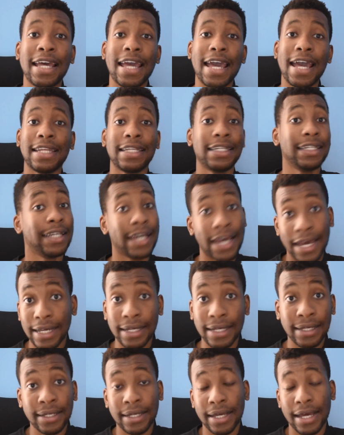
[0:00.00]

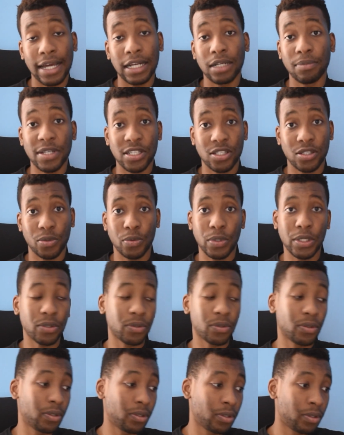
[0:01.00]
NEA elements to it,
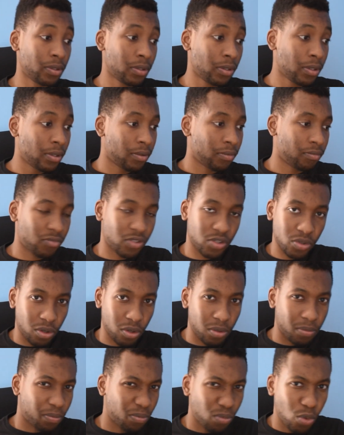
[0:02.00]
or
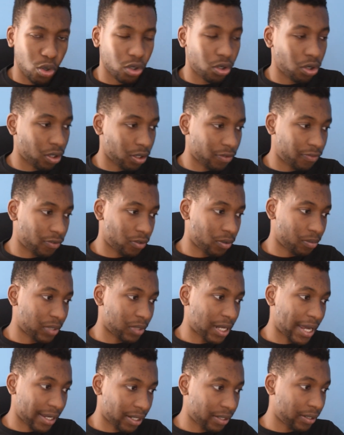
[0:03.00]
sort of more longer form
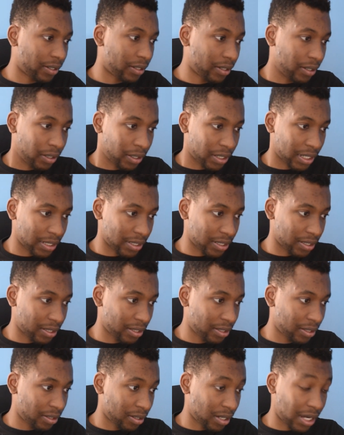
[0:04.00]
like art and
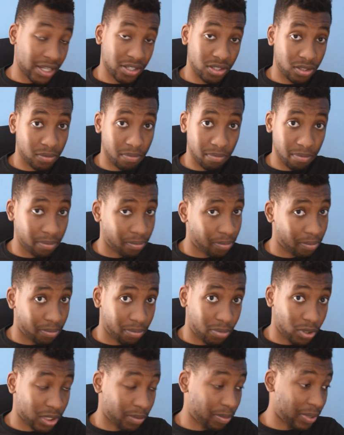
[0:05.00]
I assume
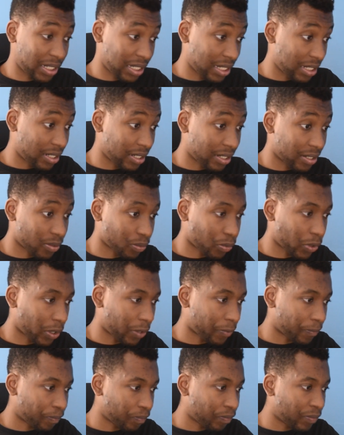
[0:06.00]
possibly DT as
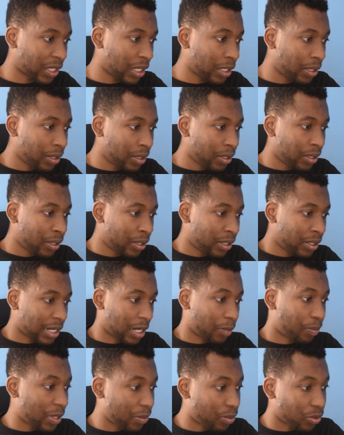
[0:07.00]
well.
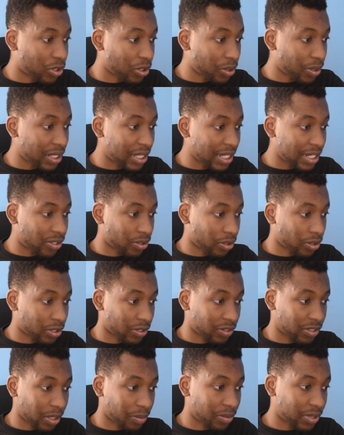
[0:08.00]
Now, people doing these sorts
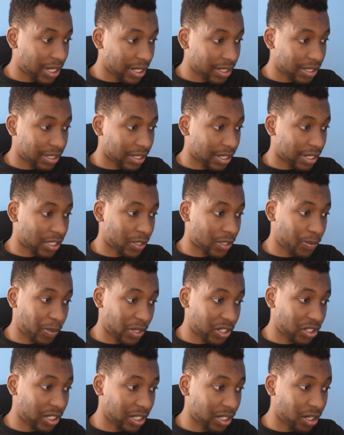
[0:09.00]
of subjects,
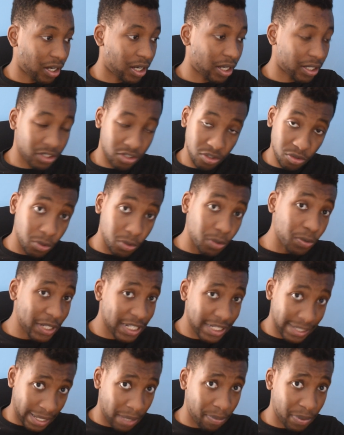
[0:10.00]
especially art, you'll
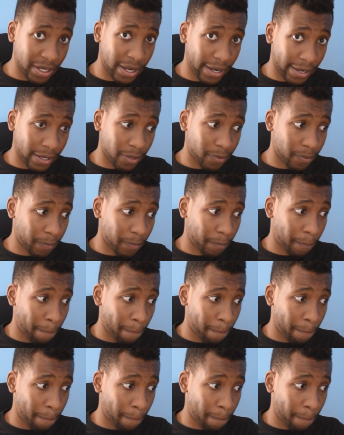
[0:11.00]
need to keep an eye out